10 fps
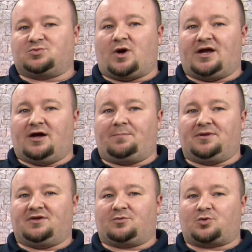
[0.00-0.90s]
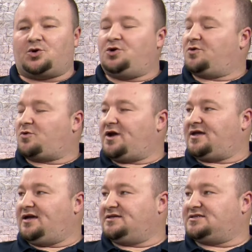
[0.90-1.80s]
way up in the recruiting
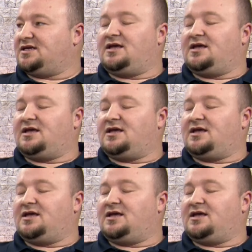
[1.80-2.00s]
rankings.